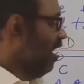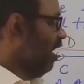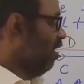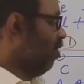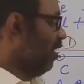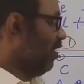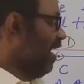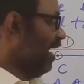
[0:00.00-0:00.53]

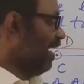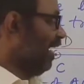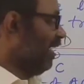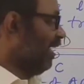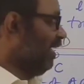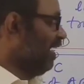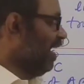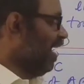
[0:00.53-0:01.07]
And what we are
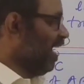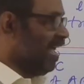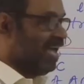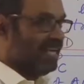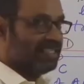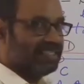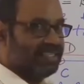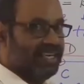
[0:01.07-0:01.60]
getting?
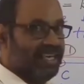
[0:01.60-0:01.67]
AC